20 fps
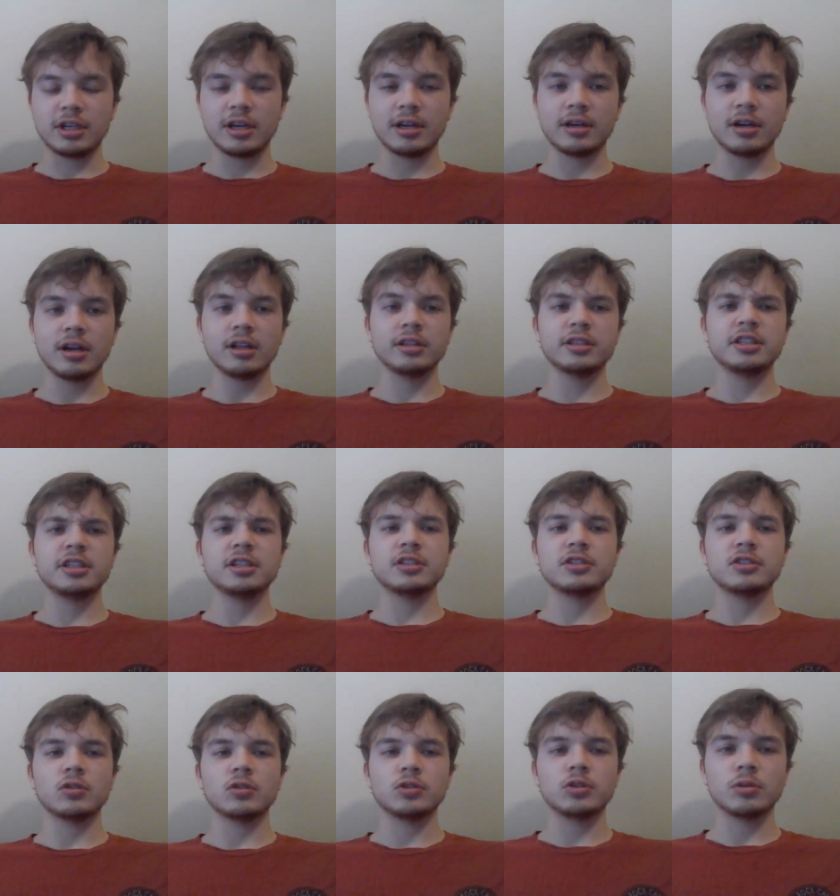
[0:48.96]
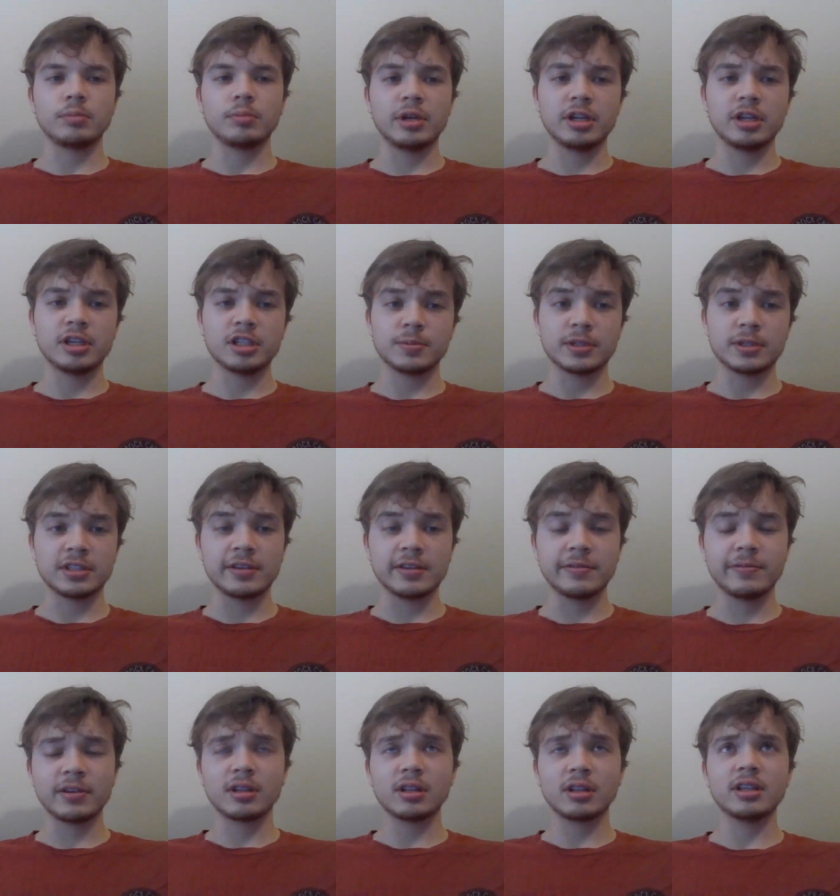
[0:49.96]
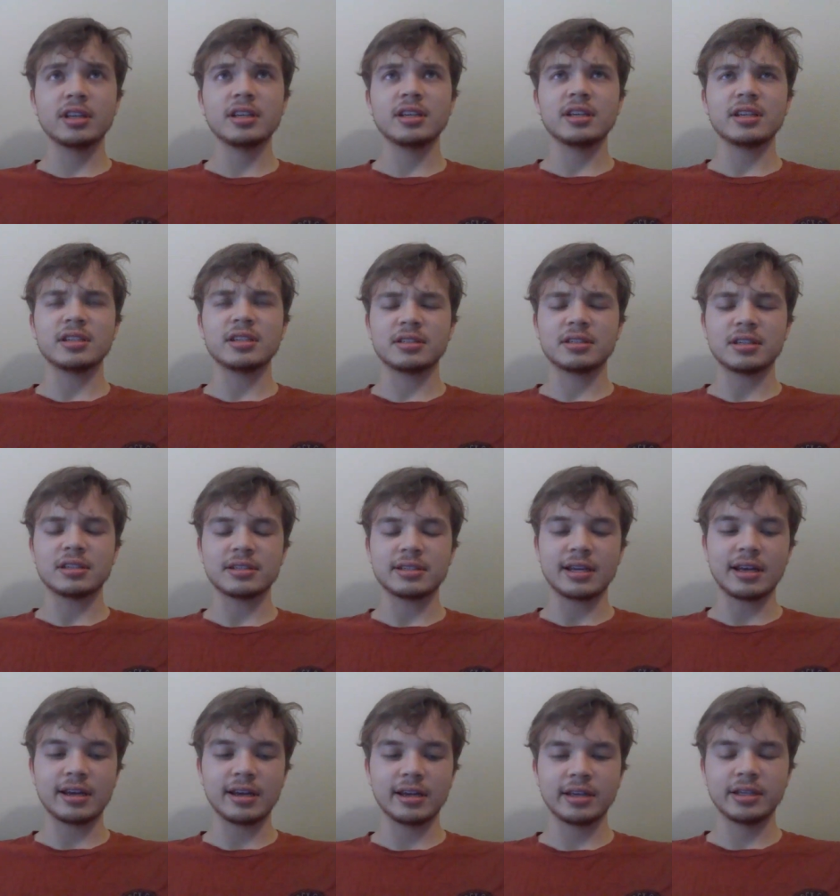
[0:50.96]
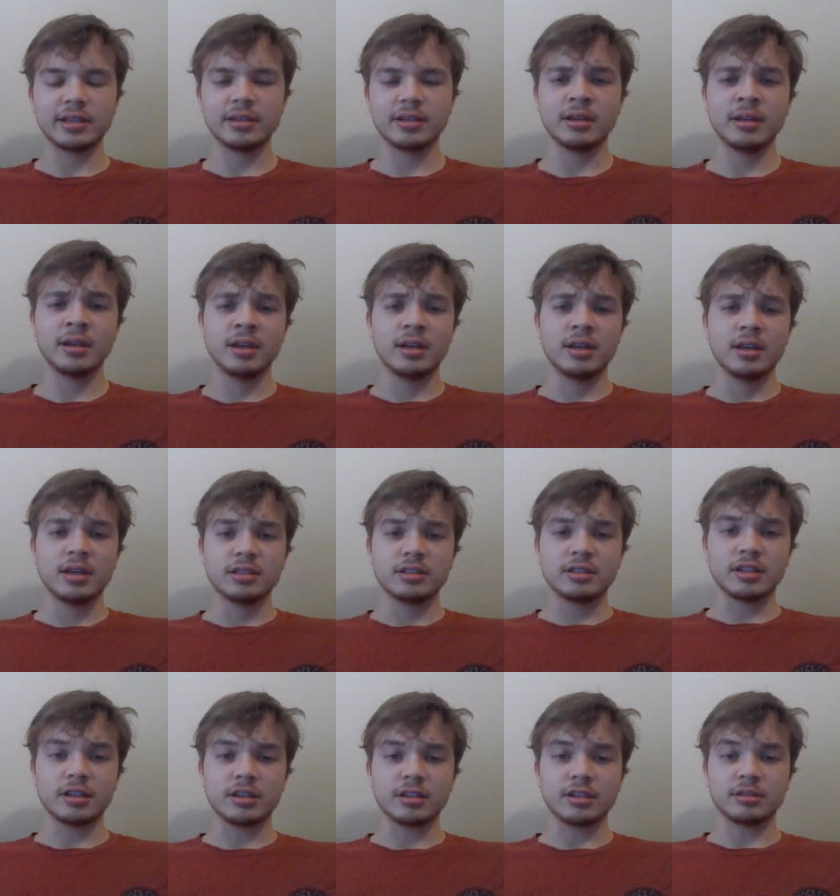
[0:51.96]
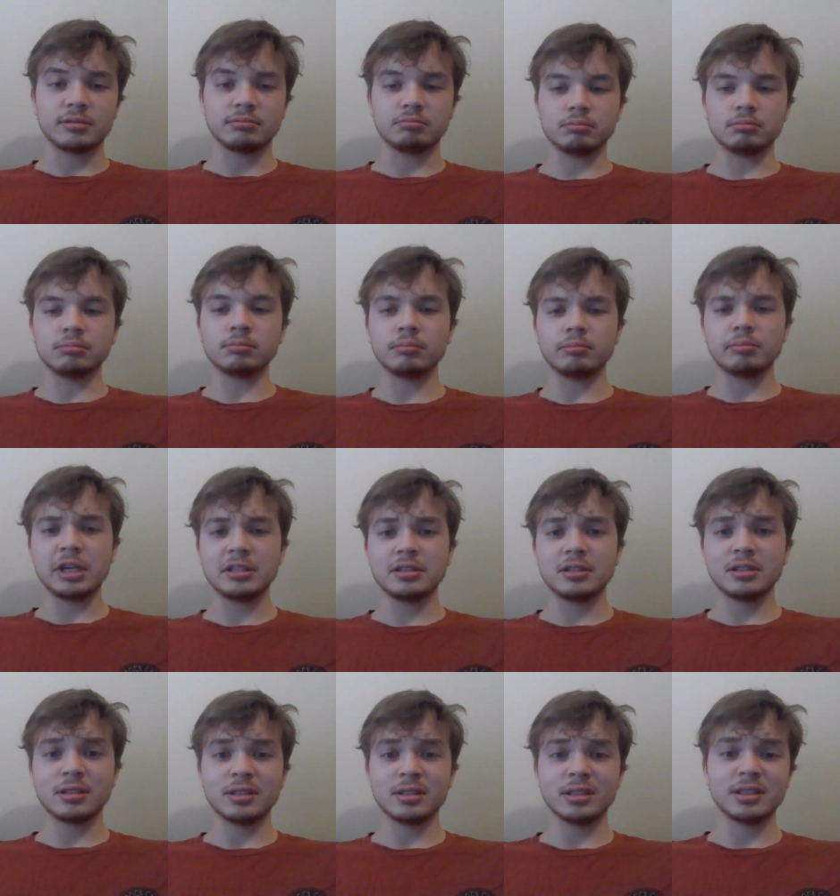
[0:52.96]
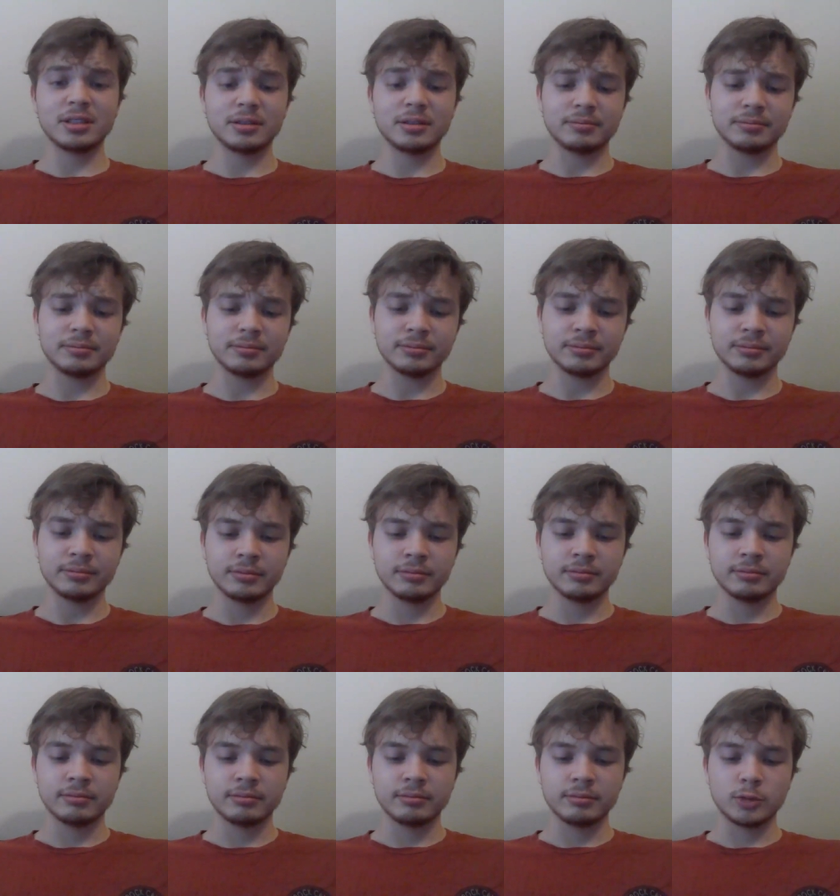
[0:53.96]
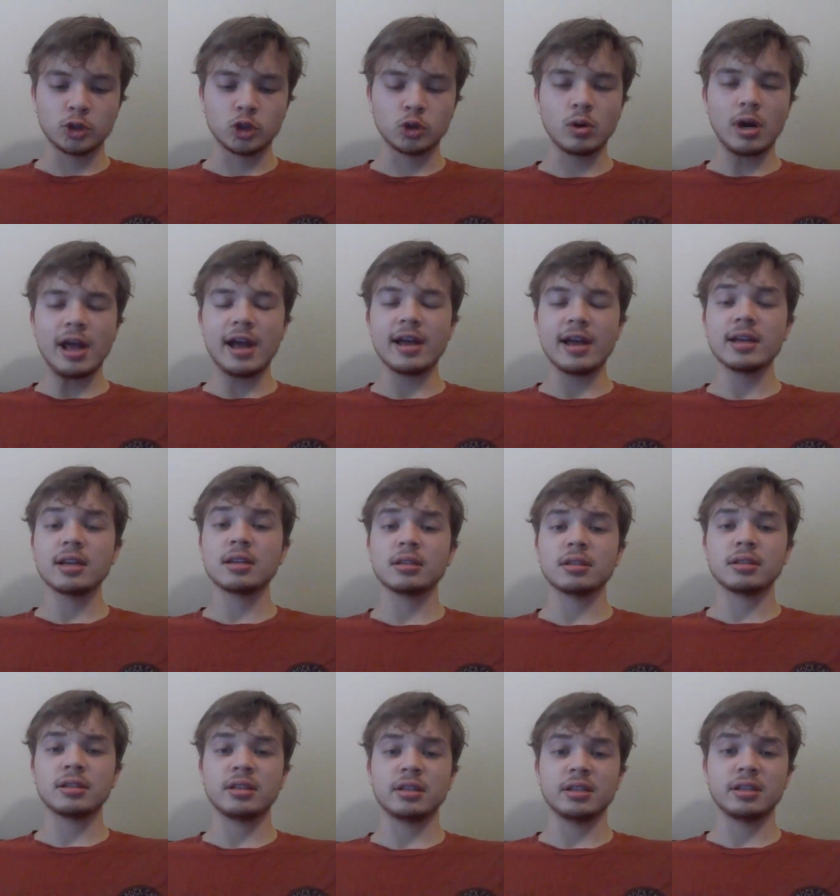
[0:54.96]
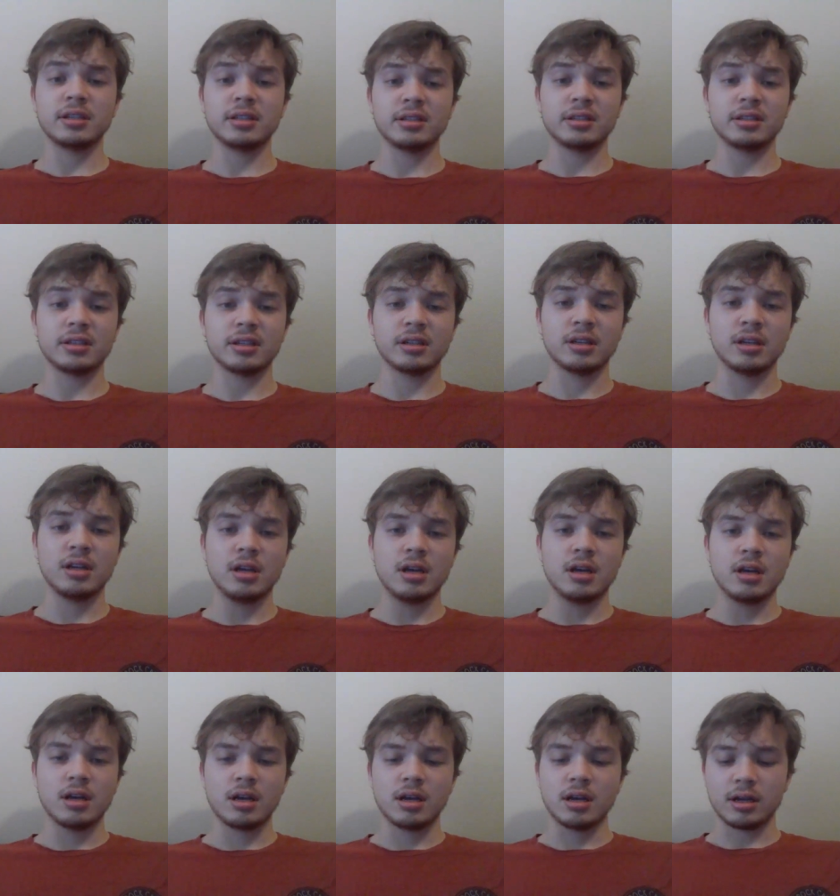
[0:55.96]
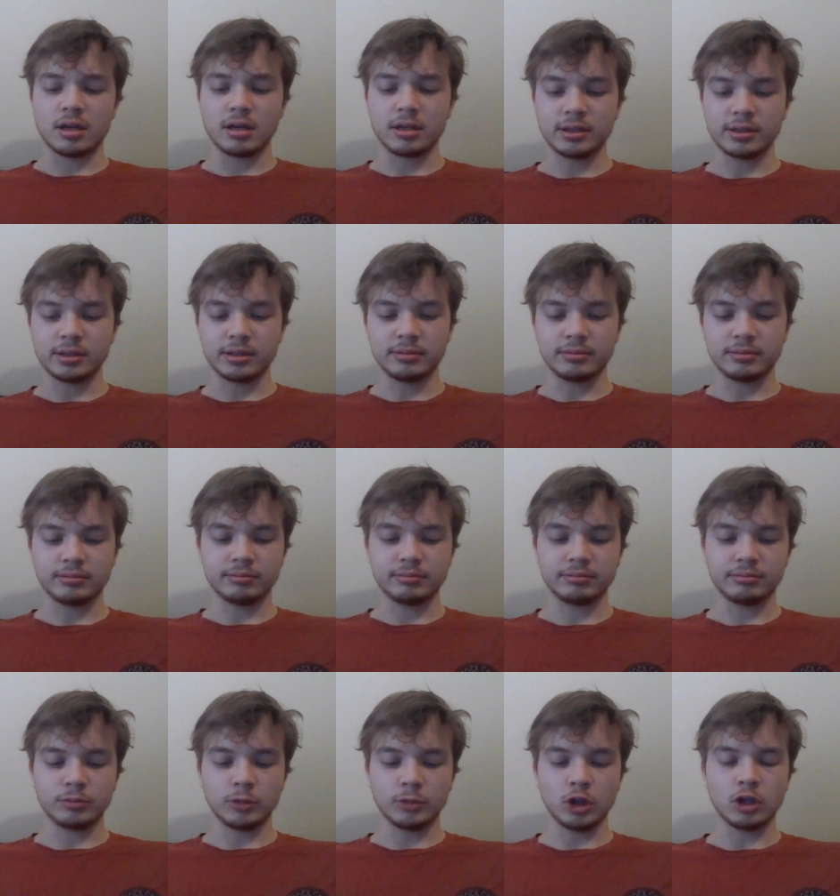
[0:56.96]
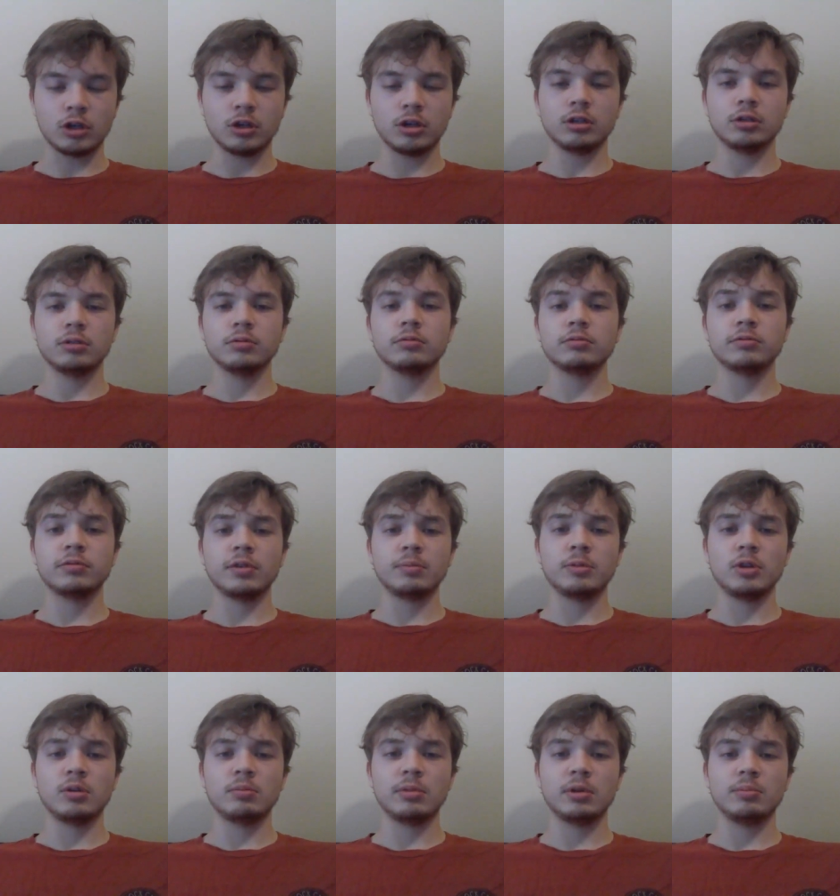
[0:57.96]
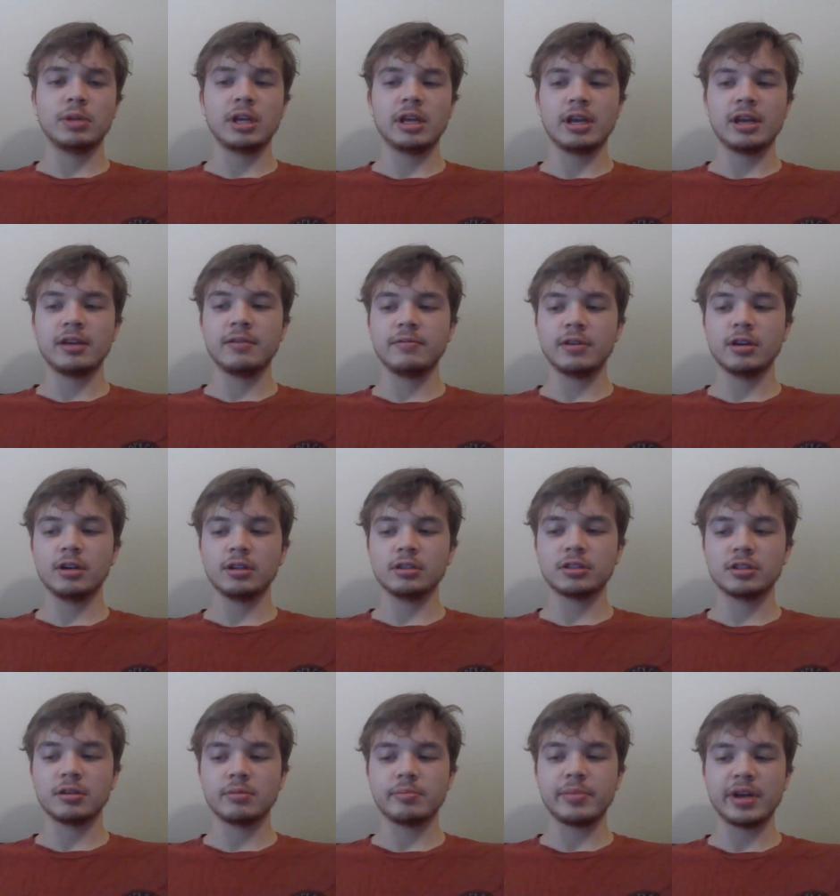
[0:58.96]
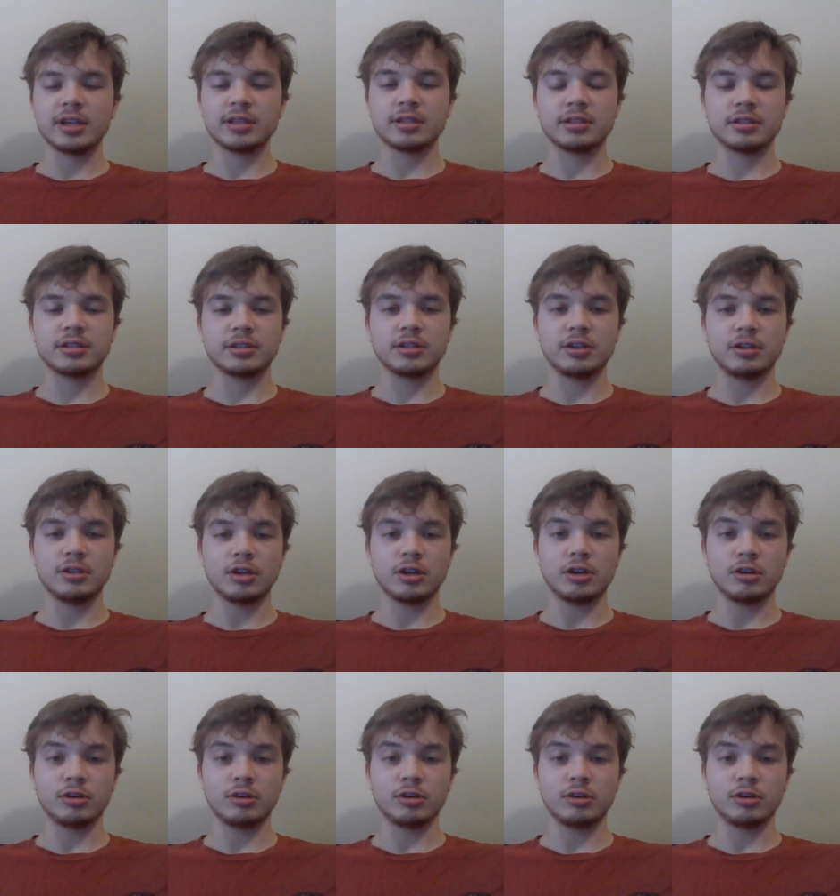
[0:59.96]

Technology and social media specifically is designed to basically track and learn from human behavior to best,